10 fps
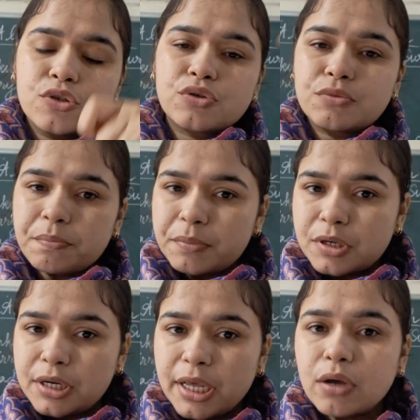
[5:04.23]
So
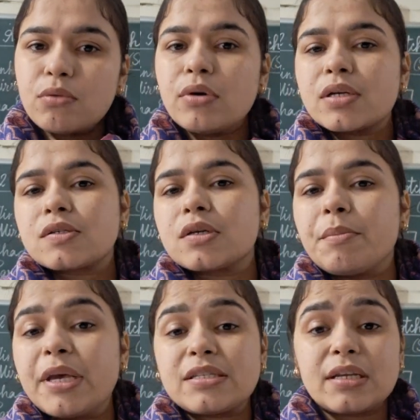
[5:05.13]
Tinku is
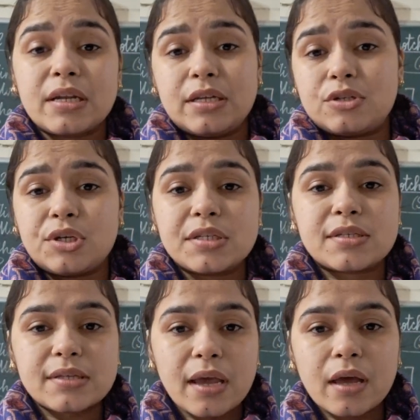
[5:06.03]
basically, she
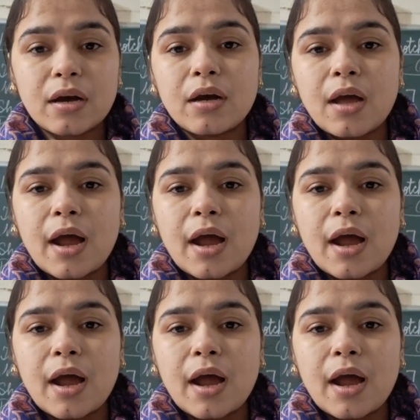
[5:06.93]
is sick,